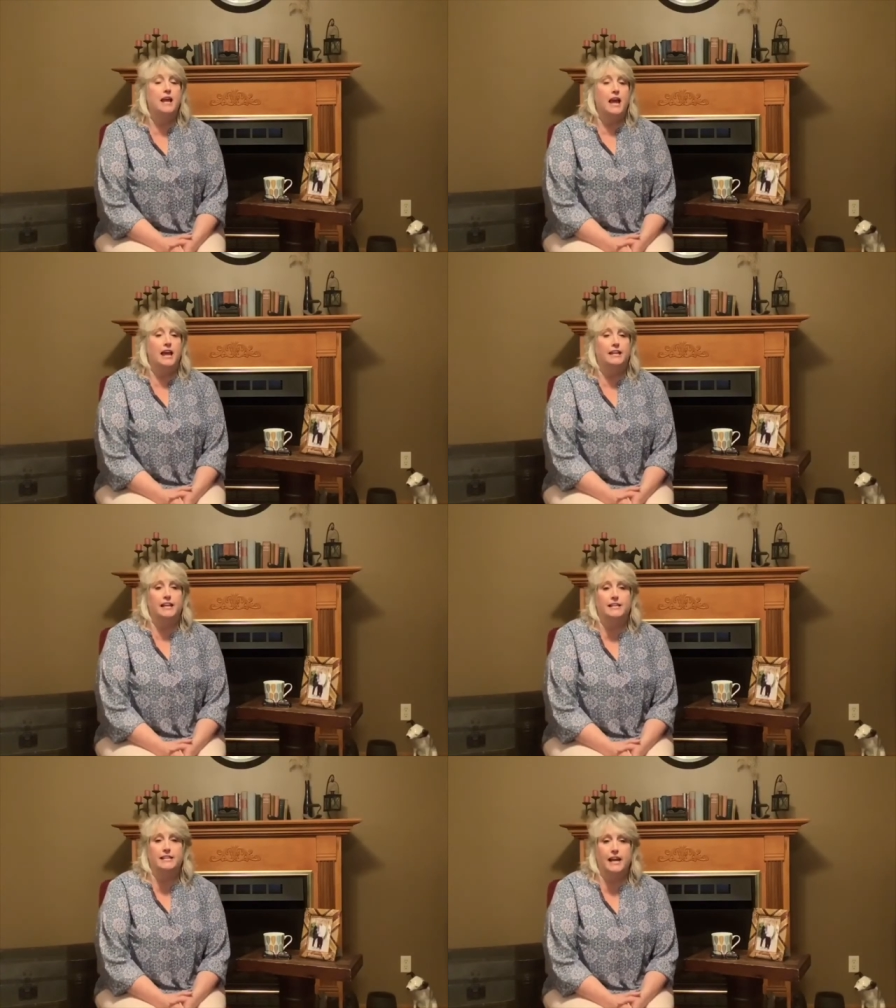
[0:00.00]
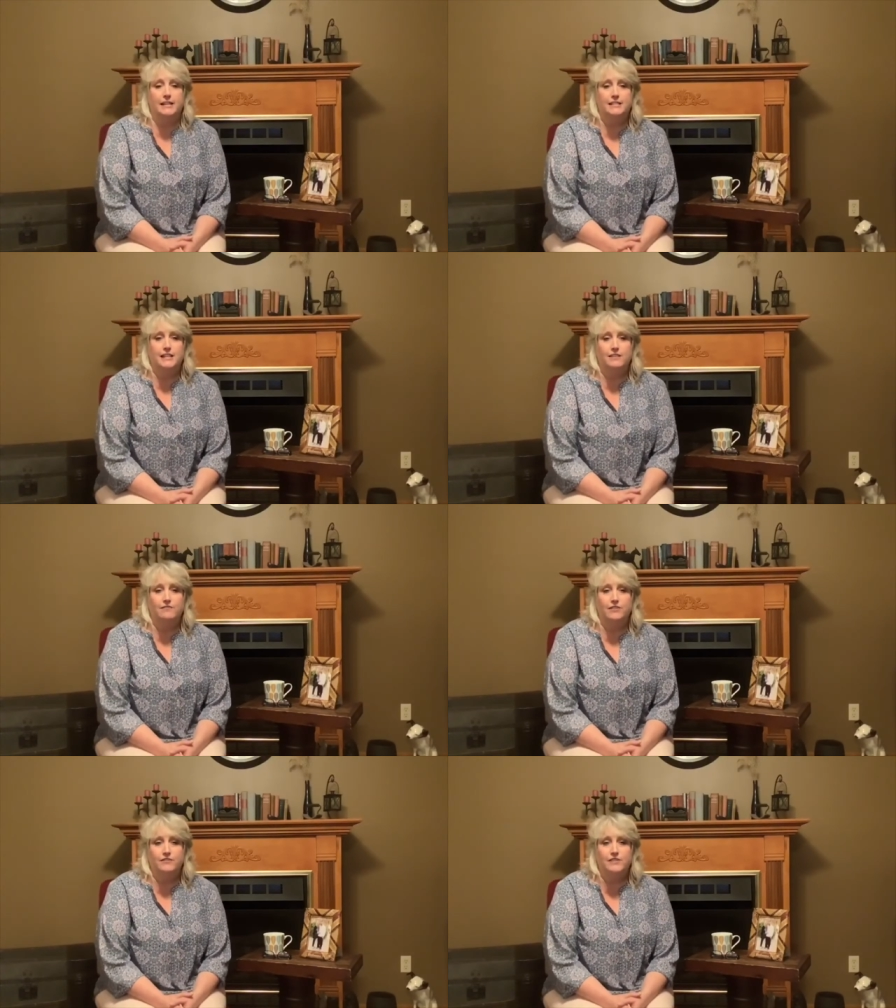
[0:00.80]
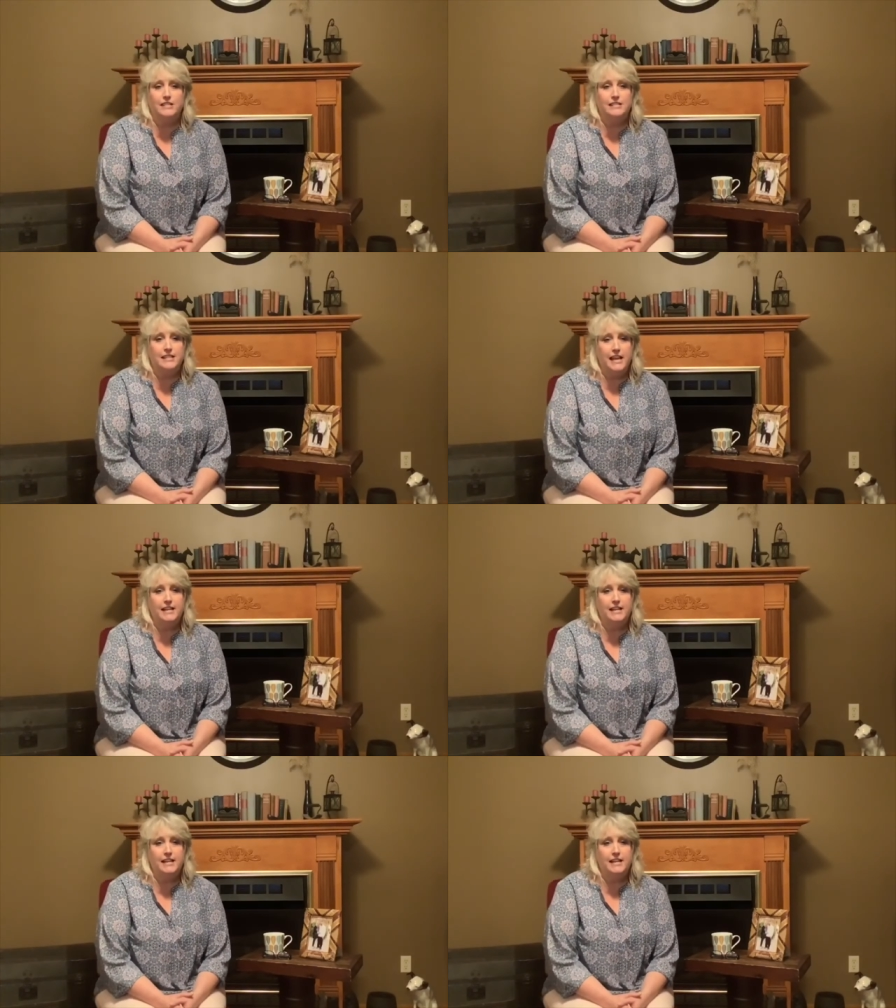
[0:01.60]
And in 1956,